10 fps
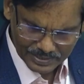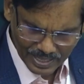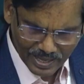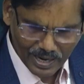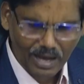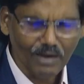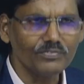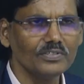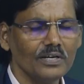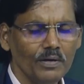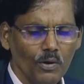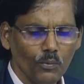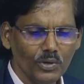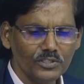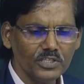thereafter
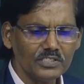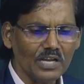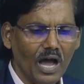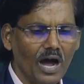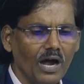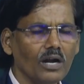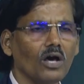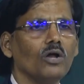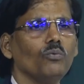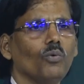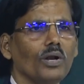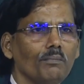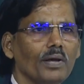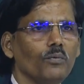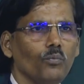we will just add on
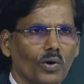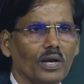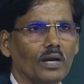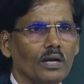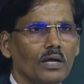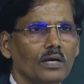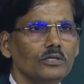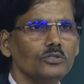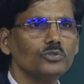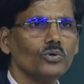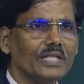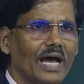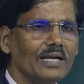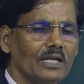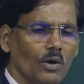one by one, so
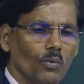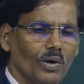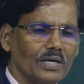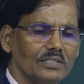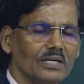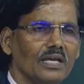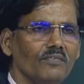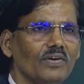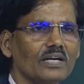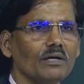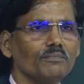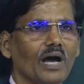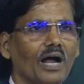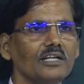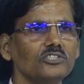that what is the effect of
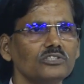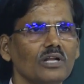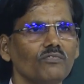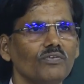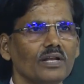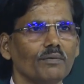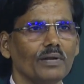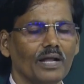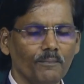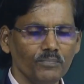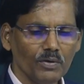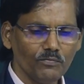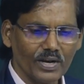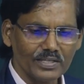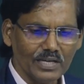the additional phenomena.
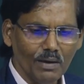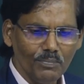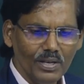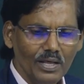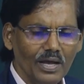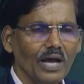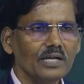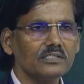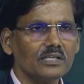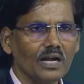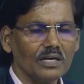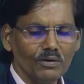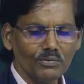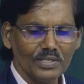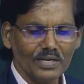For example, I
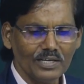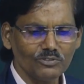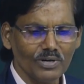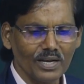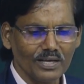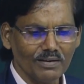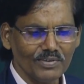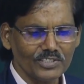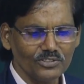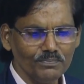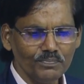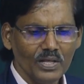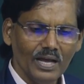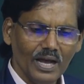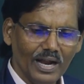started with the natural convection
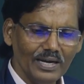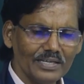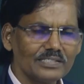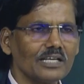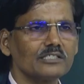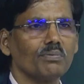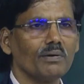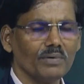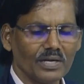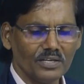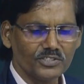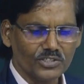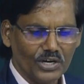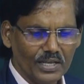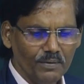and its experimental
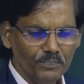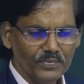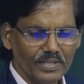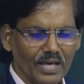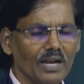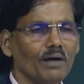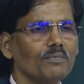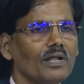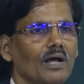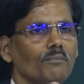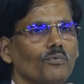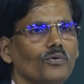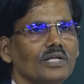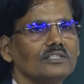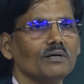study. Thereafter I am
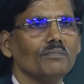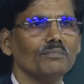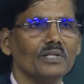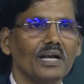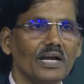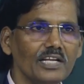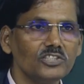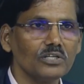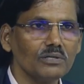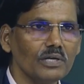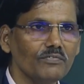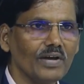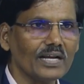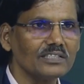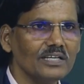putting some of the radiation
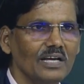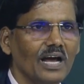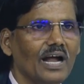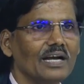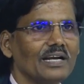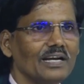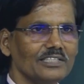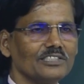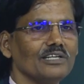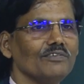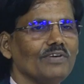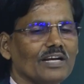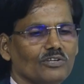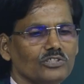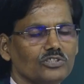effect, and radiation
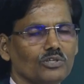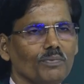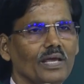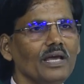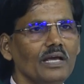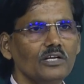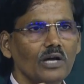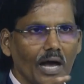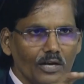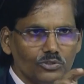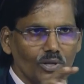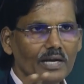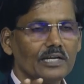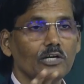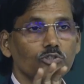effect is to be
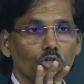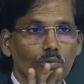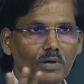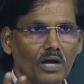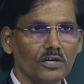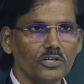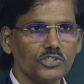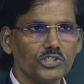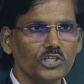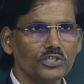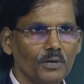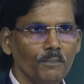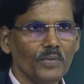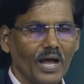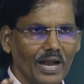isolated, should be understood,
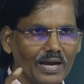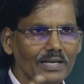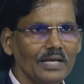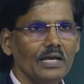and